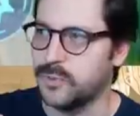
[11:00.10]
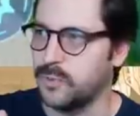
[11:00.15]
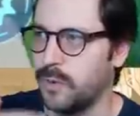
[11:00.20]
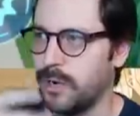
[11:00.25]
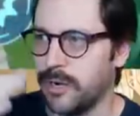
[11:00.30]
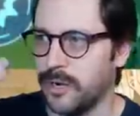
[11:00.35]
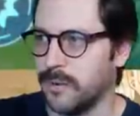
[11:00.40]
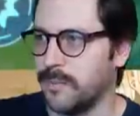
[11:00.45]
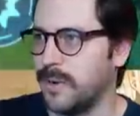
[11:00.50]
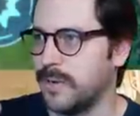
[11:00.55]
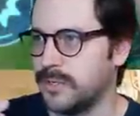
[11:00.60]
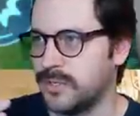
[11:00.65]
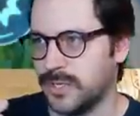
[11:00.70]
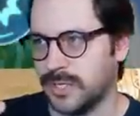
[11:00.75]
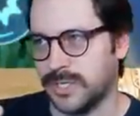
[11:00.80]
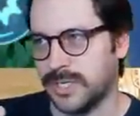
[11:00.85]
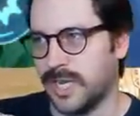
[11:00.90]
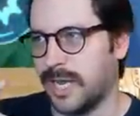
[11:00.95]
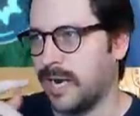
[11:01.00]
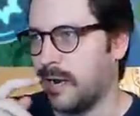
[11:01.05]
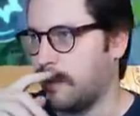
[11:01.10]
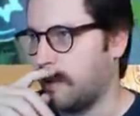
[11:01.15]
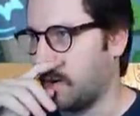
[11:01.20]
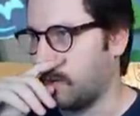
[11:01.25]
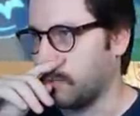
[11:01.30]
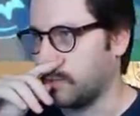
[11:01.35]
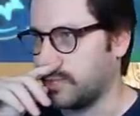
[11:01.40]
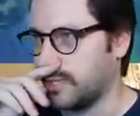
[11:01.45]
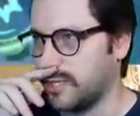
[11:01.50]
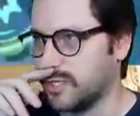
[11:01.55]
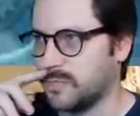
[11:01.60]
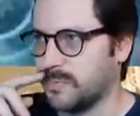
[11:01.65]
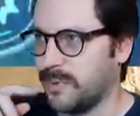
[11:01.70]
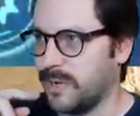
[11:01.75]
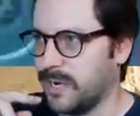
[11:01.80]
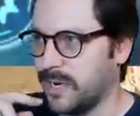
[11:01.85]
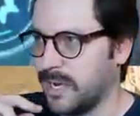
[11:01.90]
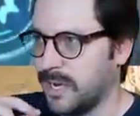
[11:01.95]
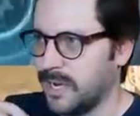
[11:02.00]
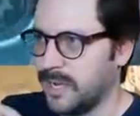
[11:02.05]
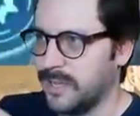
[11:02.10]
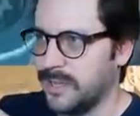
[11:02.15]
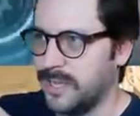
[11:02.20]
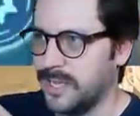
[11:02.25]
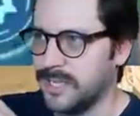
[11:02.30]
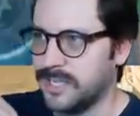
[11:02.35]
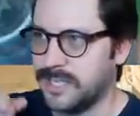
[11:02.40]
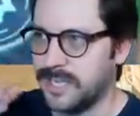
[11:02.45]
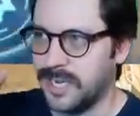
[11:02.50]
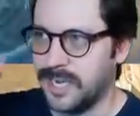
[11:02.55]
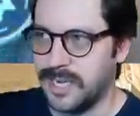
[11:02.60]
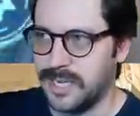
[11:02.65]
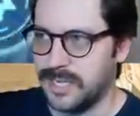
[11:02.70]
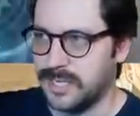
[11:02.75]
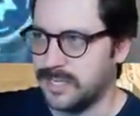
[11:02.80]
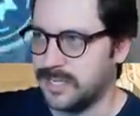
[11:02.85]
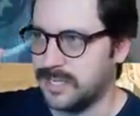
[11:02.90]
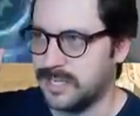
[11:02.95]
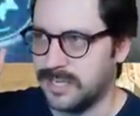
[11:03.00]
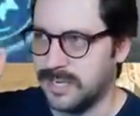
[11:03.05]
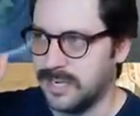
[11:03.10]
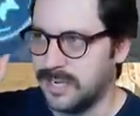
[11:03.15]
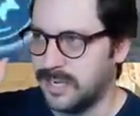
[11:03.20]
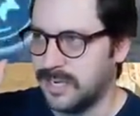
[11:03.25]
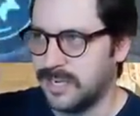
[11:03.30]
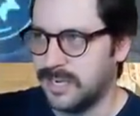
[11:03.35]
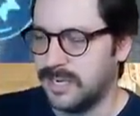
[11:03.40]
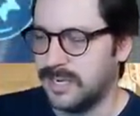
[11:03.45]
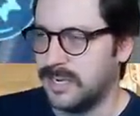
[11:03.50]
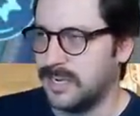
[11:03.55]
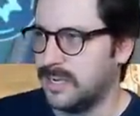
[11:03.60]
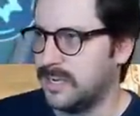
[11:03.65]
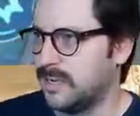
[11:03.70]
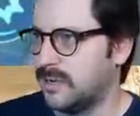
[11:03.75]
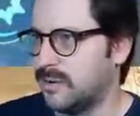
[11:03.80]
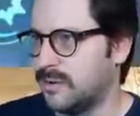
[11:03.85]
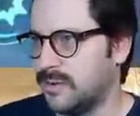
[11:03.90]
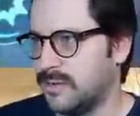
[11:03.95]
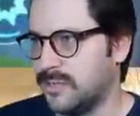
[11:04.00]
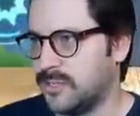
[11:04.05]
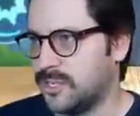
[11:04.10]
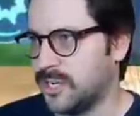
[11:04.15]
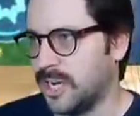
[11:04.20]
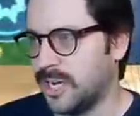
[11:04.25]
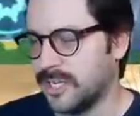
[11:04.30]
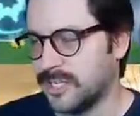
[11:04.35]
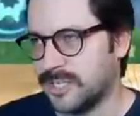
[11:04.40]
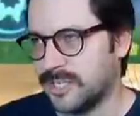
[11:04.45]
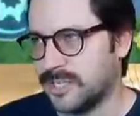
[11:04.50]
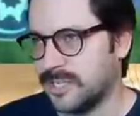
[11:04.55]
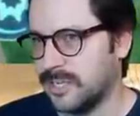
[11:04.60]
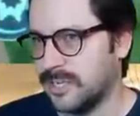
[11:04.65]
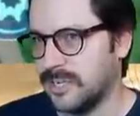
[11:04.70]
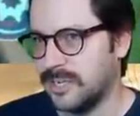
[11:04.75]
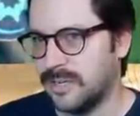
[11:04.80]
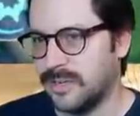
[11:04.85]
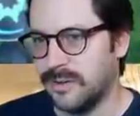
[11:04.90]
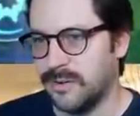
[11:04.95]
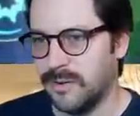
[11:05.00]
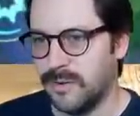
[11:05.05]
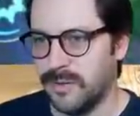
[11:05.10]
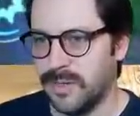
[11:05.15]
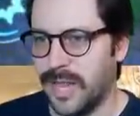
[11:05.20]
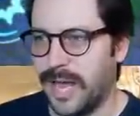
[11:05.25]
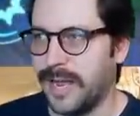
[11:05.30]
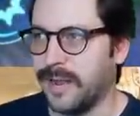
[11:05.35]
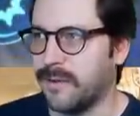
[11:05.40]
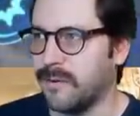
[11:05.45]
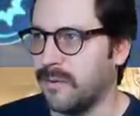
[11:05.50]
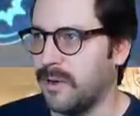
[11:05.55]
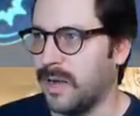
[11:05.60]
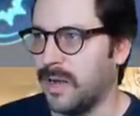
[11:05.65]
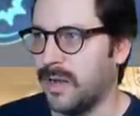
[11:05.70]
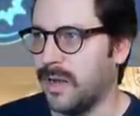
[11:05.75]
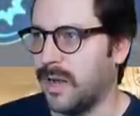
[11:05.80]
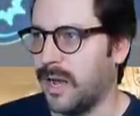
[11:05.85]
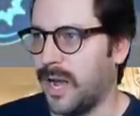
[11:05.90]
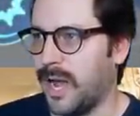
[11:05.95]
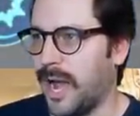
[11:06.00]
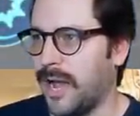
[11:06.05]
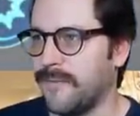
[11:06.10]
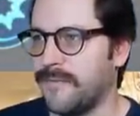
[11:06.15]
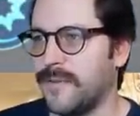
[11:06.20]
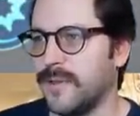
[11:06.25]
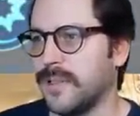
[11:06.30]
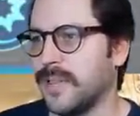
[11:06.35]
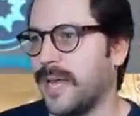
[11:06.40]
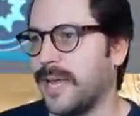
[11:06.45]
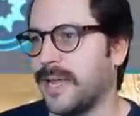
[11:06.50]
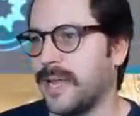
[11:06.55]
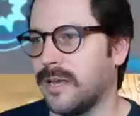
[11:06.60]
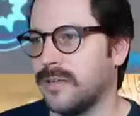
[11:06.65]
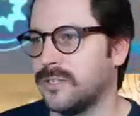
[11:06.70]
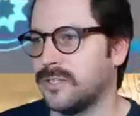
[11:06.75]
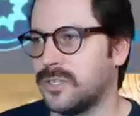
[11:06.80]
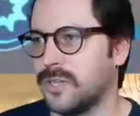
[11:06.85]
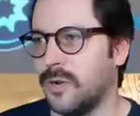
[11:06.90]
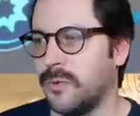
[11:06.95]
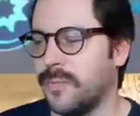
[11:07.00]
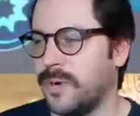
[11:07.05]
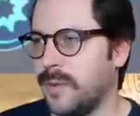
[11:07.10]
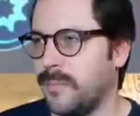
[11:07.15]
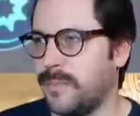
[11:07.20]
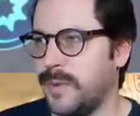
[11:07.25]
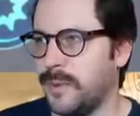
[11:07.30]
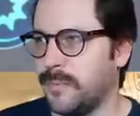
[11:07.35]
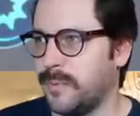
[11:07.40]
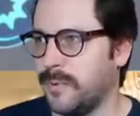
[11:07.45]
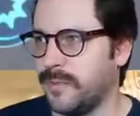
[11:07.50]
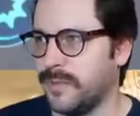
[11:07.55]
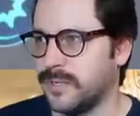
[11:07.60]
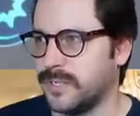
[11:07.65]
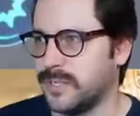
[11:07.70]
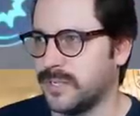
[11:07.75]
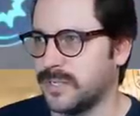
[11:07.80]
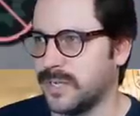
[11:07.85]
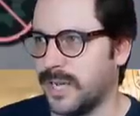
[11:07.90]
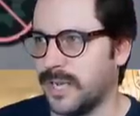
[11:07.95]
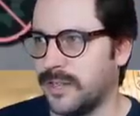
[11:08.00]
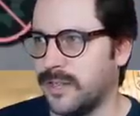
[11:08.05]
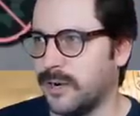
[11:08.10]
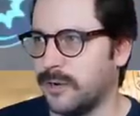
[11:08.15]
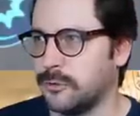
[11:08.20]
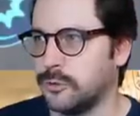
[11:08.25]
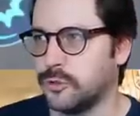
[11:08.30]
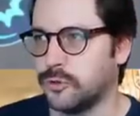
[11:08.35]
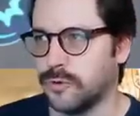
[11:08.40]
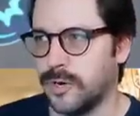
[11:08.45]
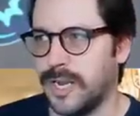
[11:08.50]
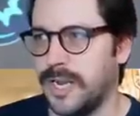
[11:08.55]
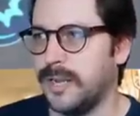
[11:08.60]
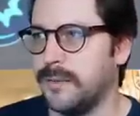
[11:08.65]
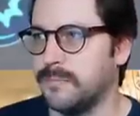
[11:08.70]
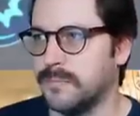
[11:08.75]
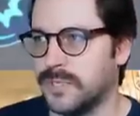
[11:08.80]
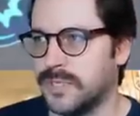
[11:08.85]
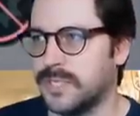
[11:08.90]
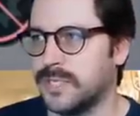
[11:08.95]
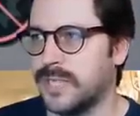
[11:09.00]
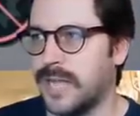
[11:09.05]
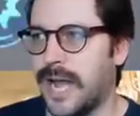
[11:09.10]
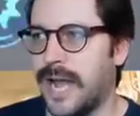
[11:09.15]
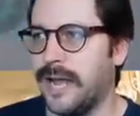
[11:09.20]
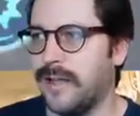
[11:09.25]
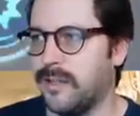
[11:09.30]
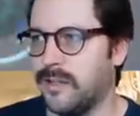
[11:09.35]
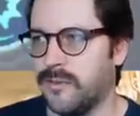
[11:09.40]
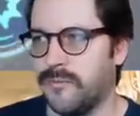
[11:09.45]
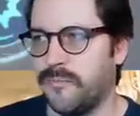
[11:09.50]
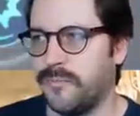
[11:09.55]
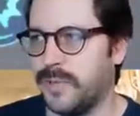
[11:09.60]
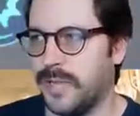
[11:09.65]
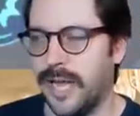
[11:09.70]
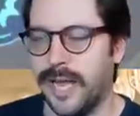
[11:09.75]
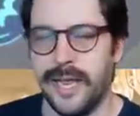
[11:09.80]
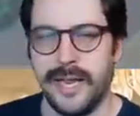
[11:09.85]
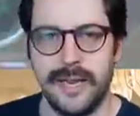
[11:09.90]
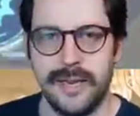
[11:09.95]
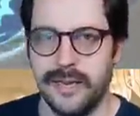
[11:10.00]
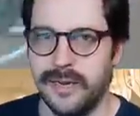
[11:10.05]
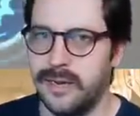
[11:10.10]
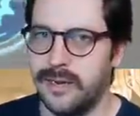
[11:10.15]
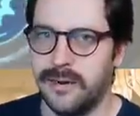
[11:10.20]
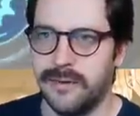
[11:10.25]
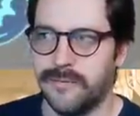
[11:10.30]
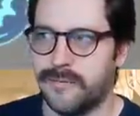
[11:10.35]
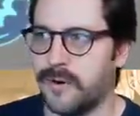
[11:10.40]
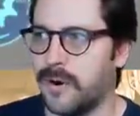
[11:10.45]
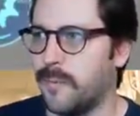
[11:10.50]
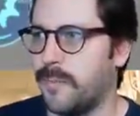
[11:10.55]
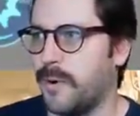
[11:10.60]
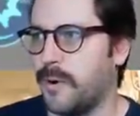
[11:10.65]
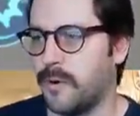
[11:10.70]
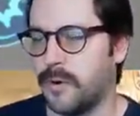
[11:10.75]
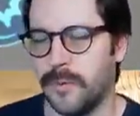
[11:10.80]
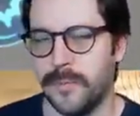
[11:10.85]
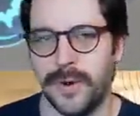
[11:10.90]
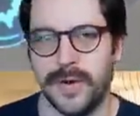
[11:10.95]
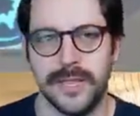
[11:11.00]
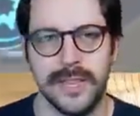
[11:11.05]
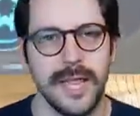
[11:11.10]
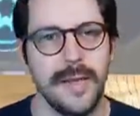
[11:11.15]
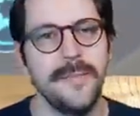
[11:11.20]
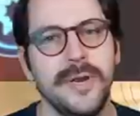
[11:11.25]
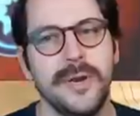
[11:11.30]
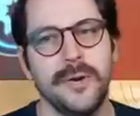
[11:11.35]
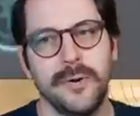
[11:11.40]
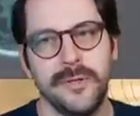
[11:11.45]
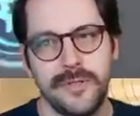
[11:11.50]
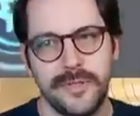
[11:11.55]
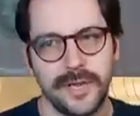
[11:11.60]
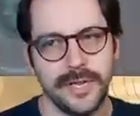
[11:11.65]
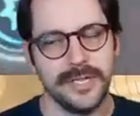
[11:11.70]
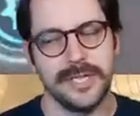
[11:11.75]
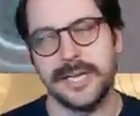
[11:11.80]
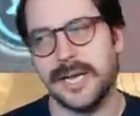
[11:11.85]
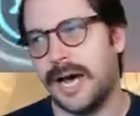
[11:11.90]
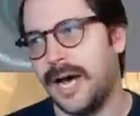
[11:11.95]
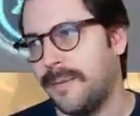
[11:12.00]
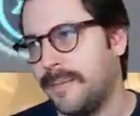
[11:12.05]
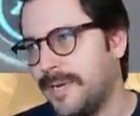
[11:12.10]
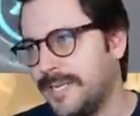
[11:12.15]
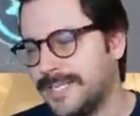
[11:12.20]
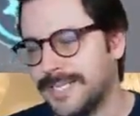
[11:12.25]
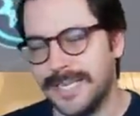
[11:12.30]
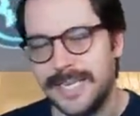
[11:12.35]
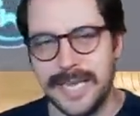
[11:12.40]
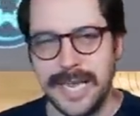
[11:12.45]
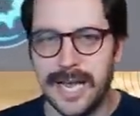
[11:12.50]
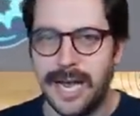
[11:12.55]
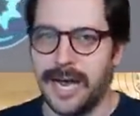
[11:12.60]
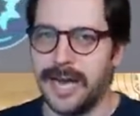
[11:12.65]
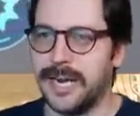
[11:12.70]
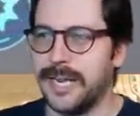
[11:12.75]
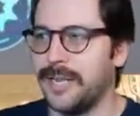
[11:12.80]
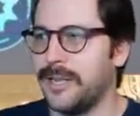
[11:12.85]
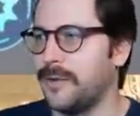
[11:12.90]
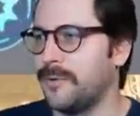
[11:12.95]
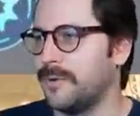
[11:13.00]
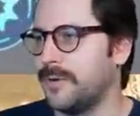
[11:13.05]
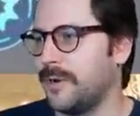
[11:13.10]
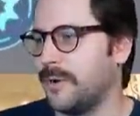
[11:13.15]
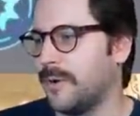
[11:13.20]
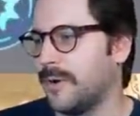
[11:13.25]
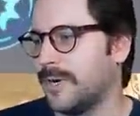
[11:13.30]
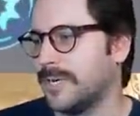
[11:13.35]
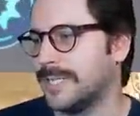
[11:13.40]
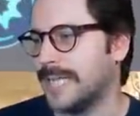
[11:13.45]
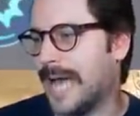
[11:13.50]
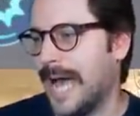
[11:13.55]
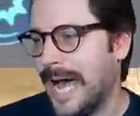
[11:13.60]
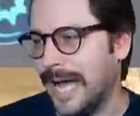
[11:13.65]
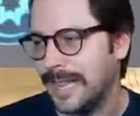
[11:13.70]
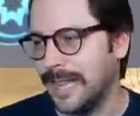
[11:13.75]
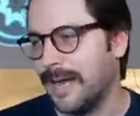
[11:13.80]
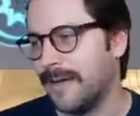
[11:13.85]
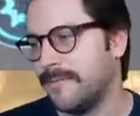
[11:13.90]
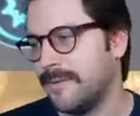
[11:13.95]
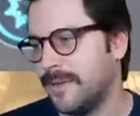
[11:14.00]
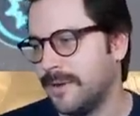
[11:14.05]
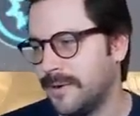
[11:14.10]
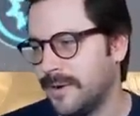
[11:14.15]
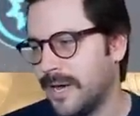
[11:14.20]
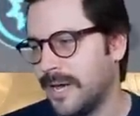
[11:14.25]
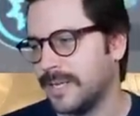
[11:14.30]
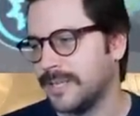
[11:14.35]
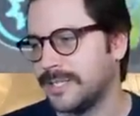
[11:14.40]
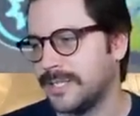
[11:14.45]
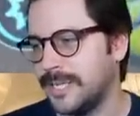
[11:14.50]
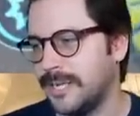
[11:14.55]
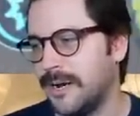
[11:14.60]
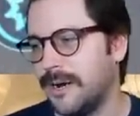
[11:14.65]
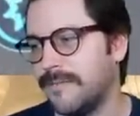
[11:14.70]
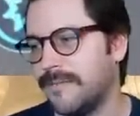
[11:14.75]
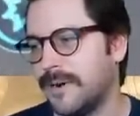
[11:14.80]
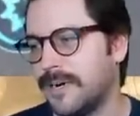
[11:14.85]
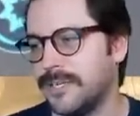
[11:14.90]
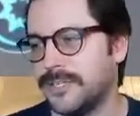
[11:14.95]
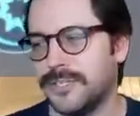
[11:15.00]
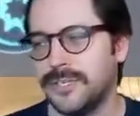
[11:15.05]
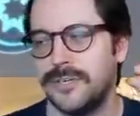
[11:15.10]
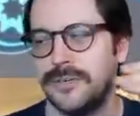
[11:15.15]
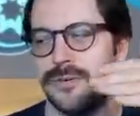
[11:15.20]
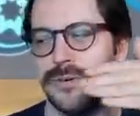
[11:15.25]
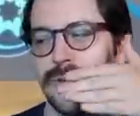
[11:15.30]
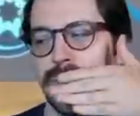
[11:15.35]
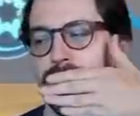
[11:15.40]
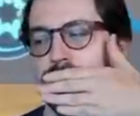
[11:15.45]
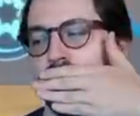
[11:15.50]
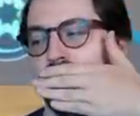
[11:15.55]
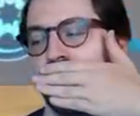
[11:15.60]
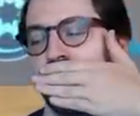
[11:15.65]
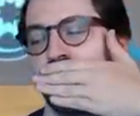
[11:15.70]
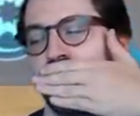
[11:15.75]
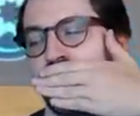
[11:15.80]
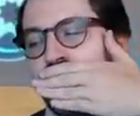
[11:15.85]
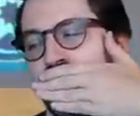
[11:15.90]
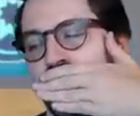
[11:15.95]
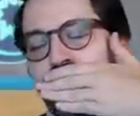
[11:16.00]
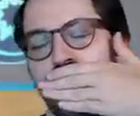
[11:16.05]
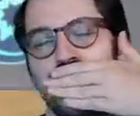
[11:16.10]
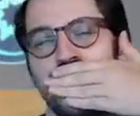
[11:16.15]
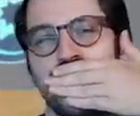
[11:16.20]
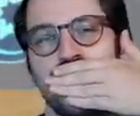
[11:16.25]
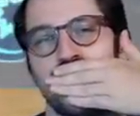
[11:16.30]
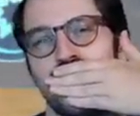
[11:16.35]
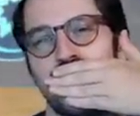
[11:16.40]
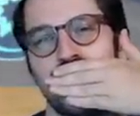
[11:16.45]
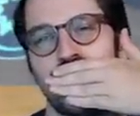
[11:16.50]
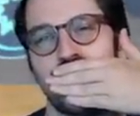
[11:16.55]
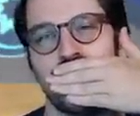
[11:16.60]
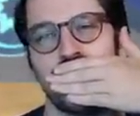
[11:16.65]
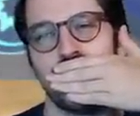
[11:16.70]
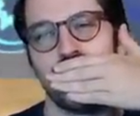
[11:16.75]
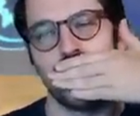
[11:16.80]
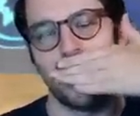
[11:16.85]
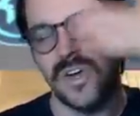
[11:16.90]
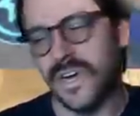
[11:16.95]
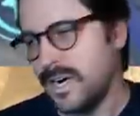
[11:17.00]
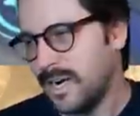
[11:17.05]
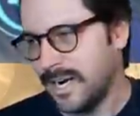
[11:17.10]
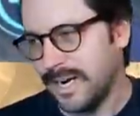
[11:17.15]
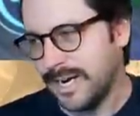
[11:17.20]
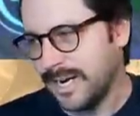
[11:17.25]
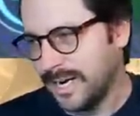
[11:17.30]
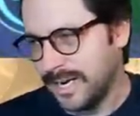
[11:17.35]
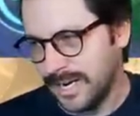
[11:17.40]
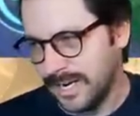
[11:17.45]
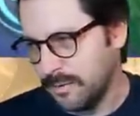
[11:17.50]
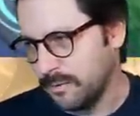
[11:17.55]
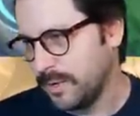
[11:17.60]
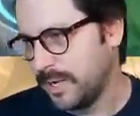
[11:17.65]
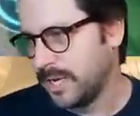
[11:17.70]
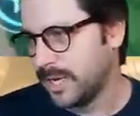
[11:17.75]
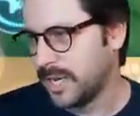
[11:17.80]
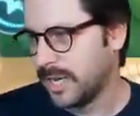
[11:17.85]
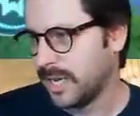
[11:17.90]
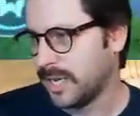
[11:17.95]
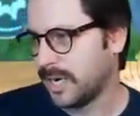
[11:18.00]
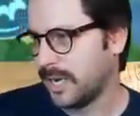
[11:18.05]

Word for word: what you're most excited about with this, but this is just, like, I feel like so many people, this is like their dream style of play for a Pokemon. Let what you think in the comments. Yeehaw to you and yours. I love you. I'll see y'all very soon. Mm -hmm. We did